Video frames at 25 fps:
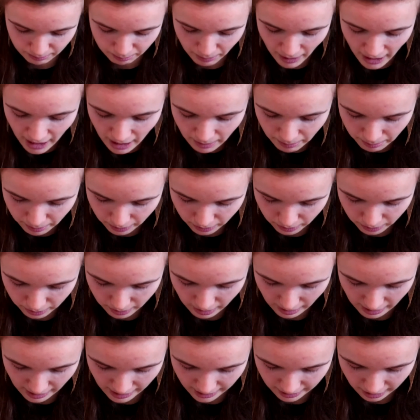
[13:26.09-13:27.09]

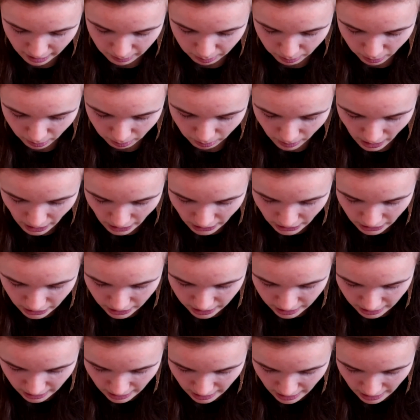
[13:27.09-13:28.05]
paper-like bookmarks,